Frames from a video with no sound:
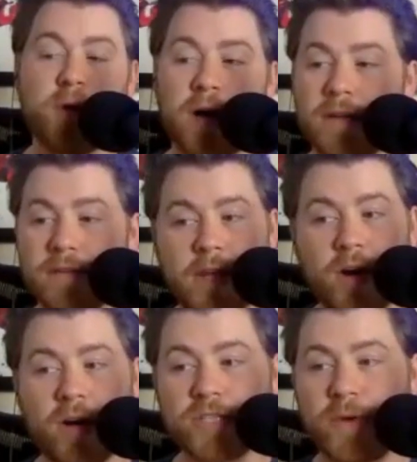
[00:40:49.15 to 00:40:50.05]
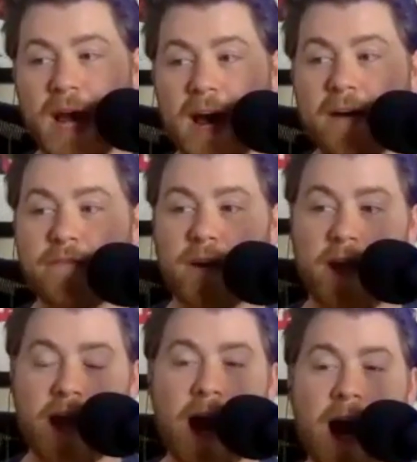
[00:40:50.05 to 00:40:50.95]
But they also have
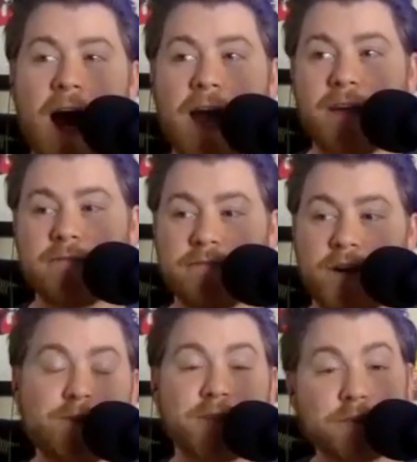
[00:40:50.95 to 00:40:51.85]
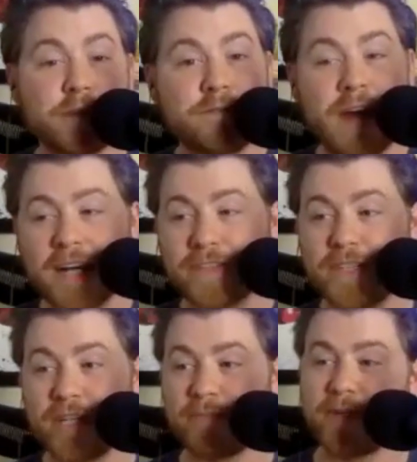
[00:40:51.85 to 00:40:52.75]
a high volatility factor
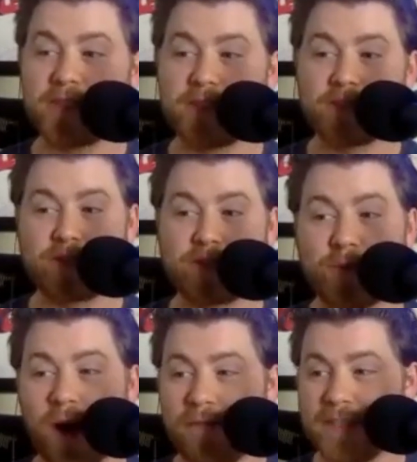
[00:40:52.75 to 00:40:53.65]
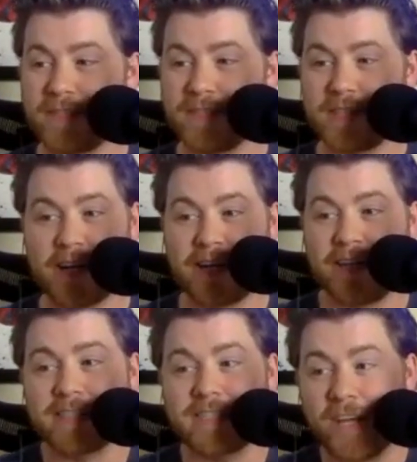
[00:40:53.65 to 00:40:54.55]
in here, because these are two offenses that I
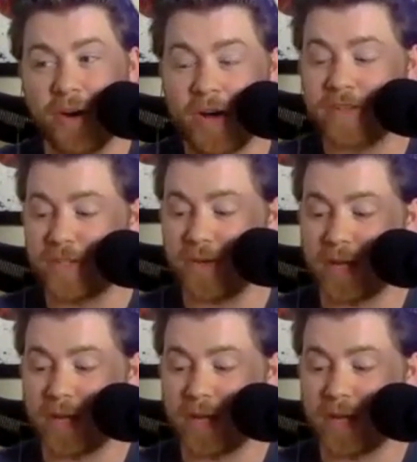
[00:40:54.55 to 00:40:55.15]
can see also.